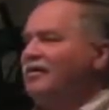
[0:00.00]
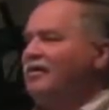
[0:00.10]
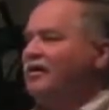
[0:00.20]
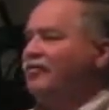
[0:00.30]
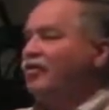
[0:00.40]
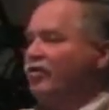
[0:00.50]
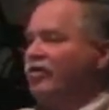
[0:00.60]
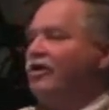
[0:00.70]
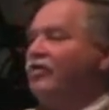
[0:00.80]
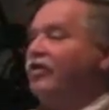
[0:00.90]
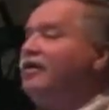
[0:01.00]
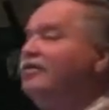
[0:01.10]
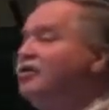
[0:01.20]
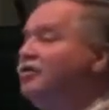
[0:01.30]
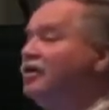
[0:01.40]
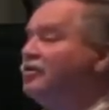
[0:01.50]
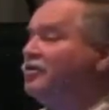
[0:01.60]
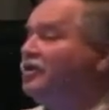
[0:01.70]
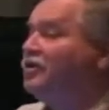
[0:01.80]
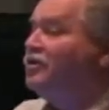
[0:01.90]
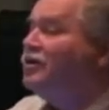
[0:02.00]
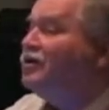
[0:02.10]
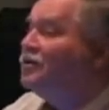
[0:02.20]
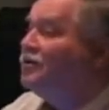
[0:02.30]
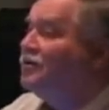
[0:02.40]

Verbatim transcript: If they're there then, you think they're here now